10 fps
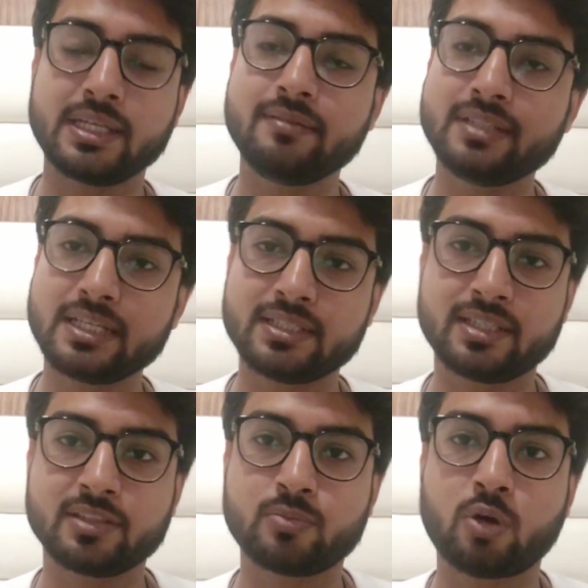Even
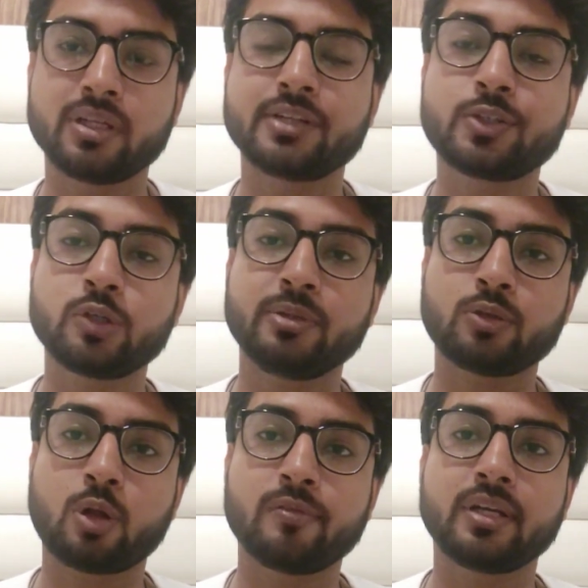anything small, it should be
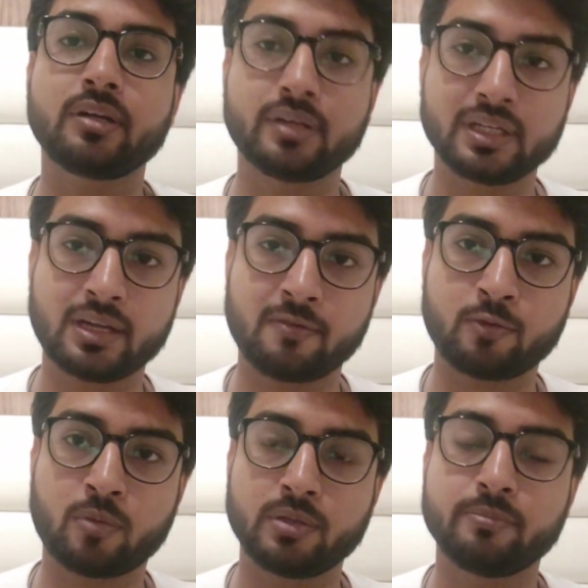solving a real life
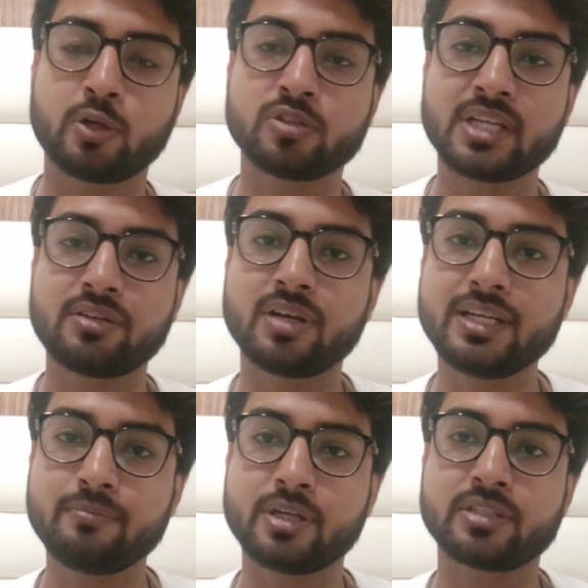problem, because that
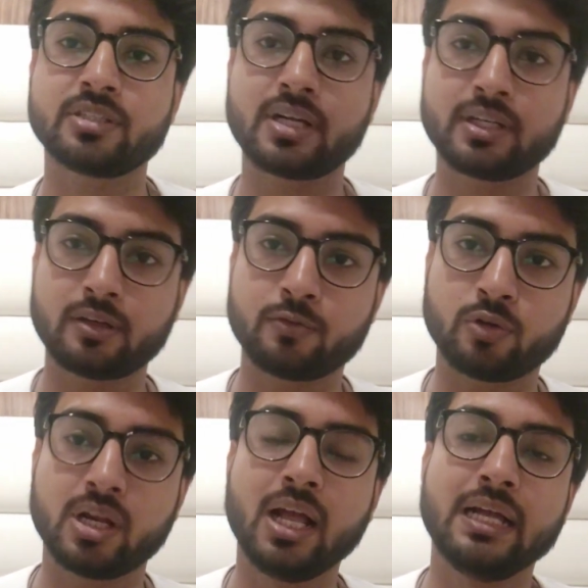really impresses the
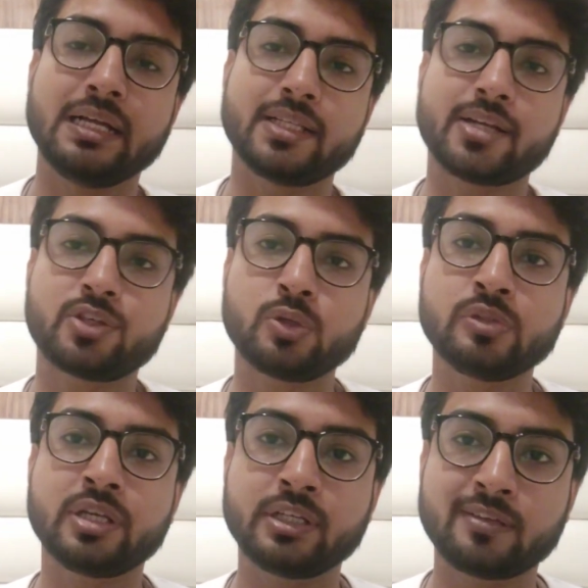interviewer, and that
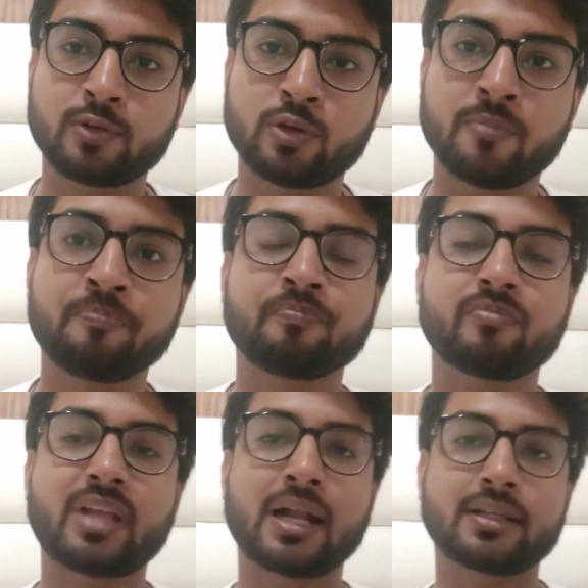shows the interviewer
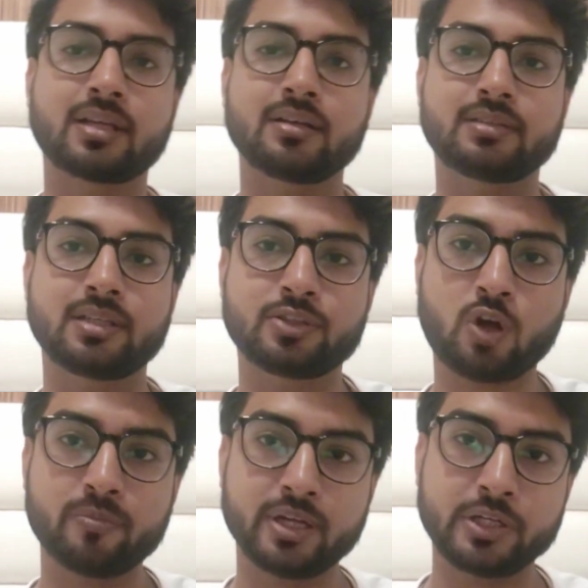that the
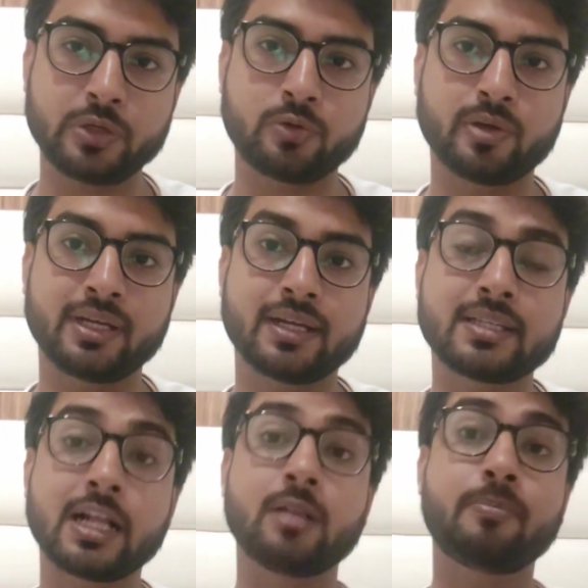job that you're doing
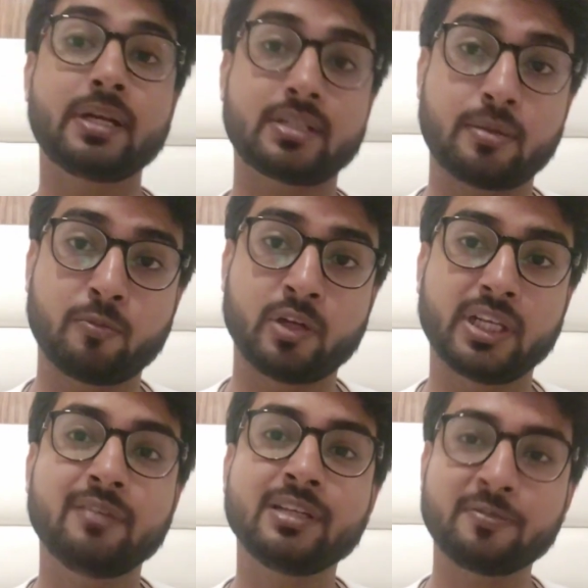is helping someone.
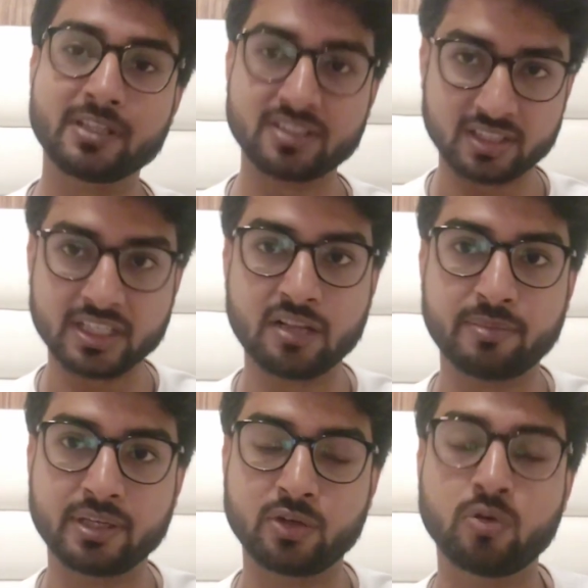Even if it is just
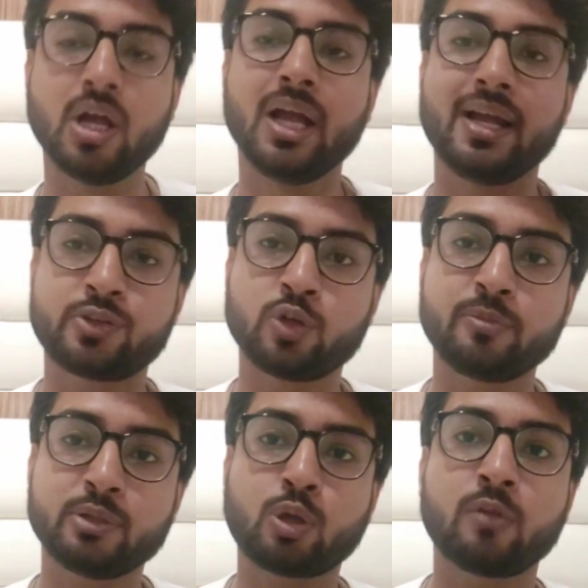helping you, it
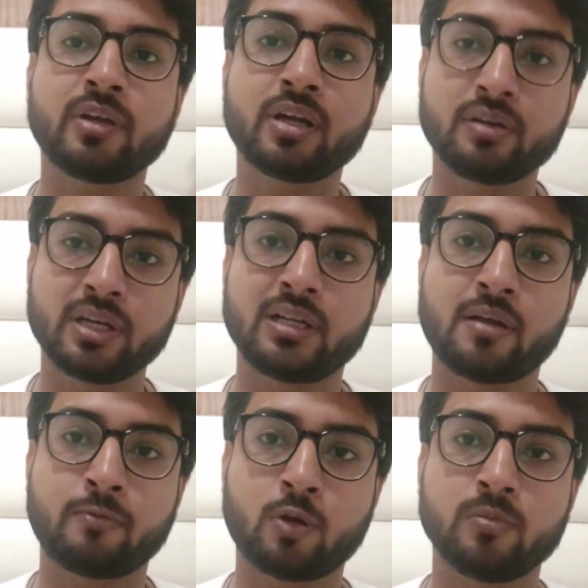should be solving a real
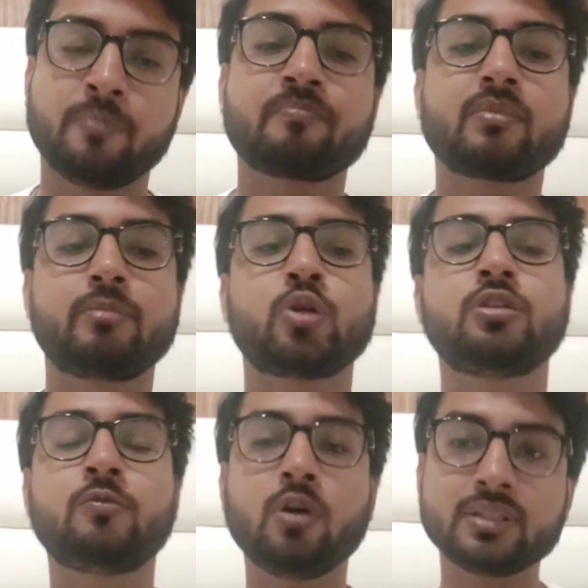life problem, because
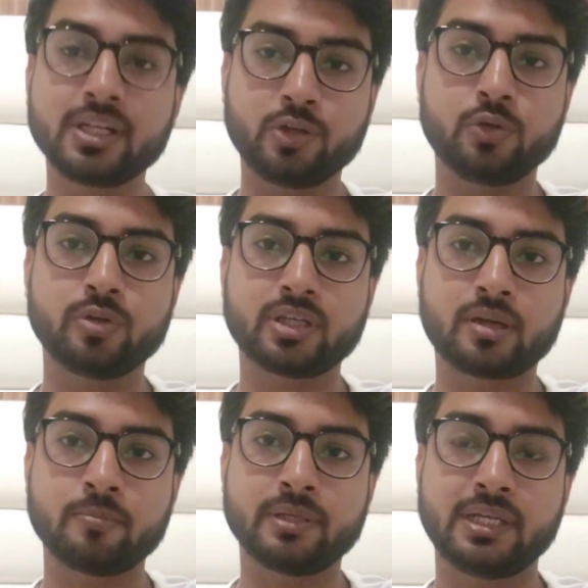the work that you do in a
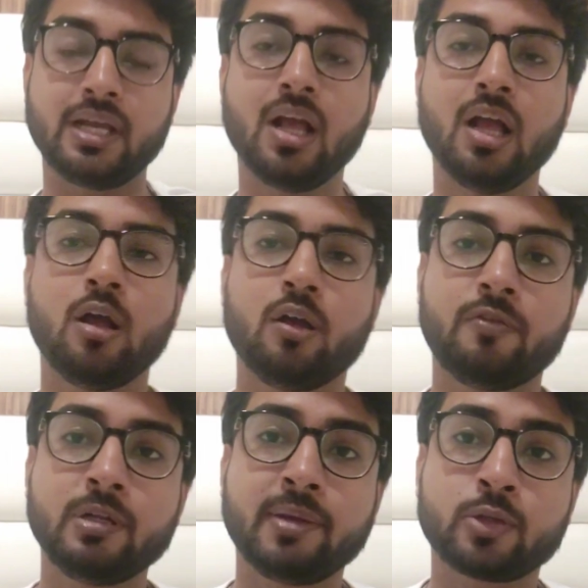company
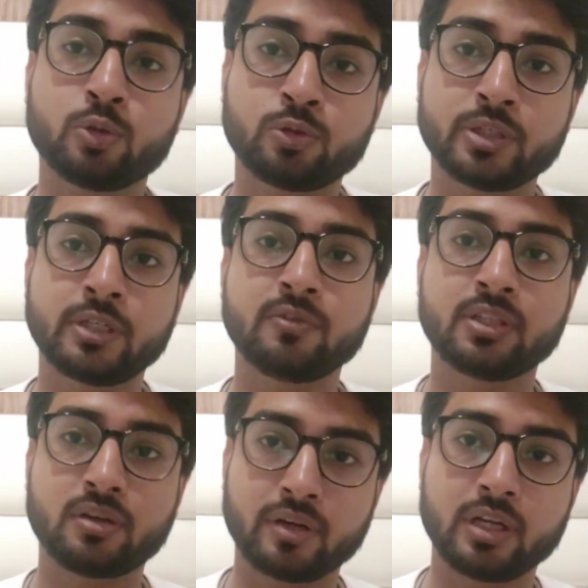will be associated with
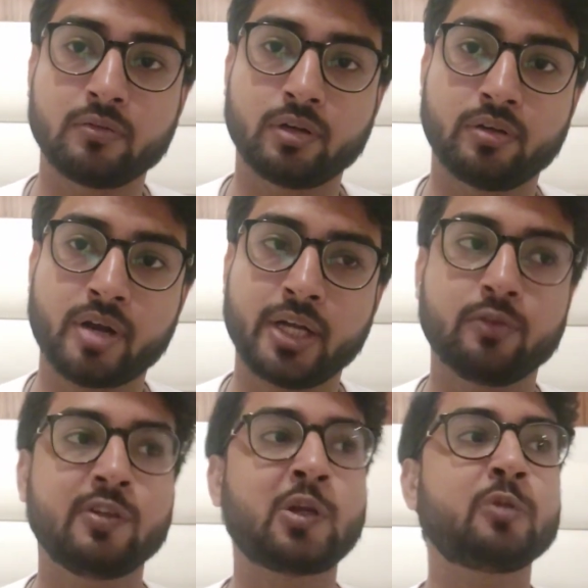the real world, right?
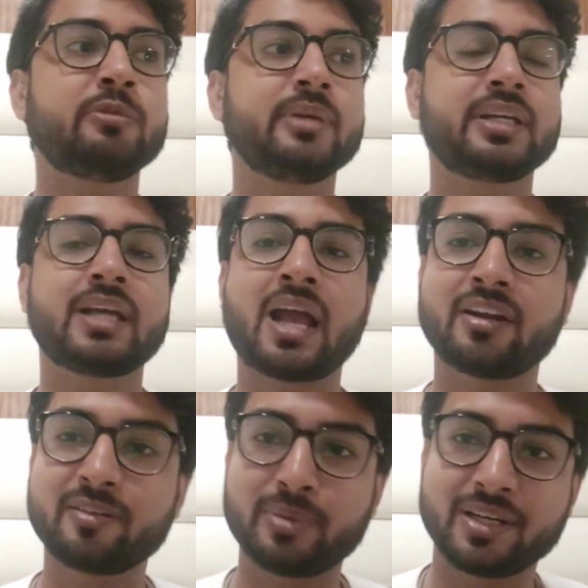You will not be making
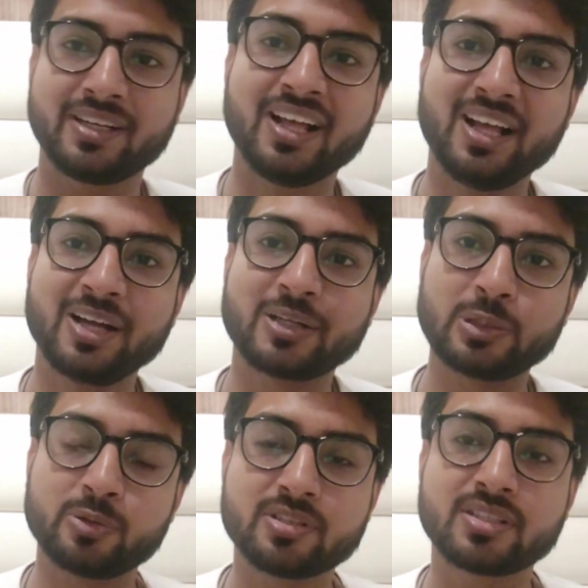Angry Bird
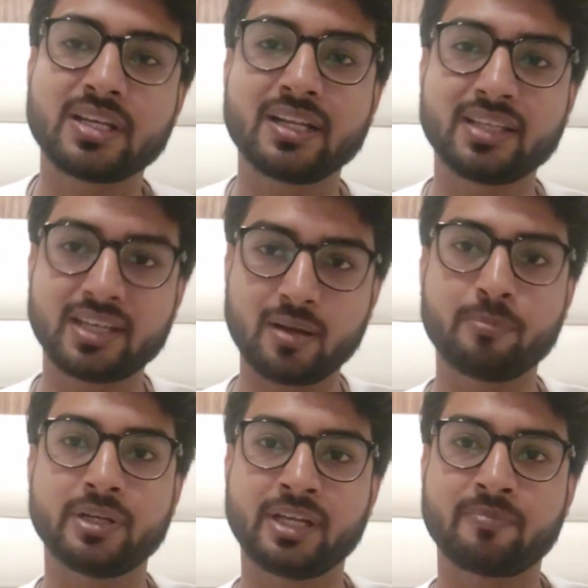clones in the
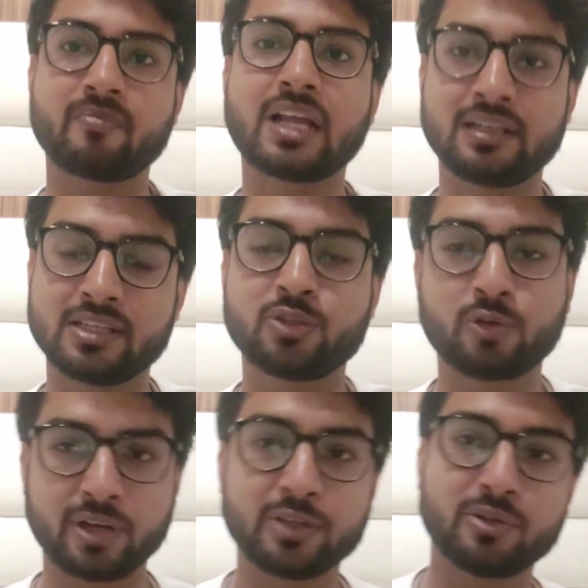company, unless you're
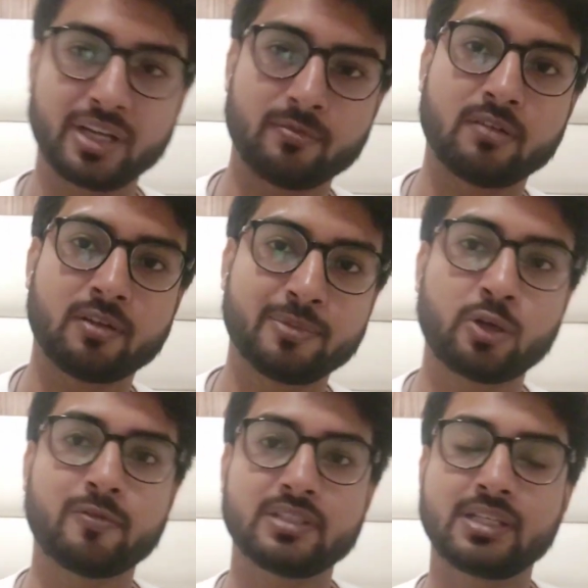going into game development,
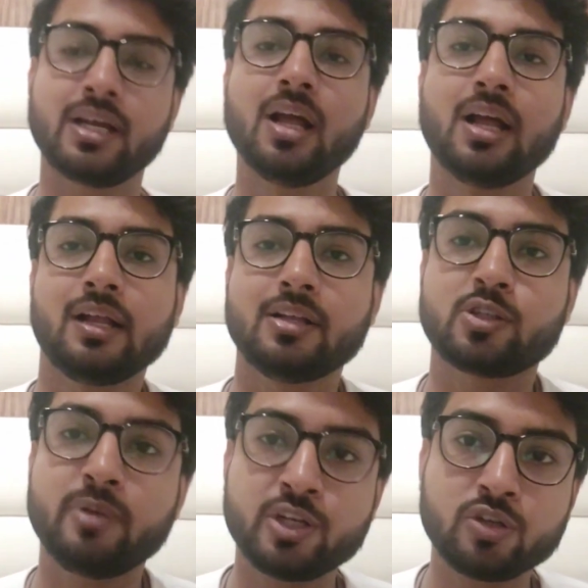obviously.
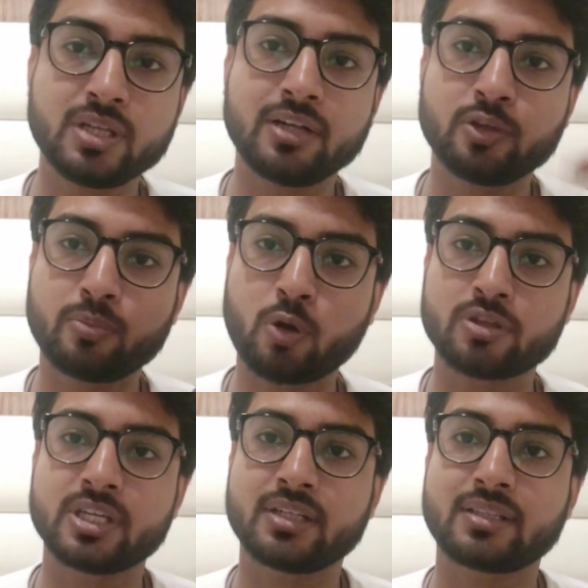So make sure that your
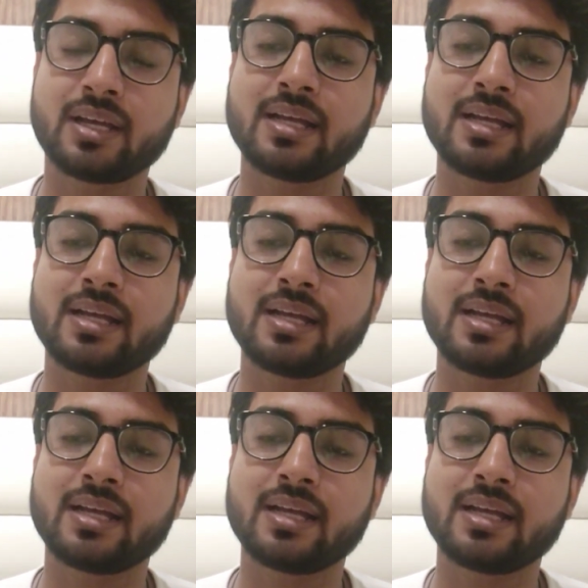project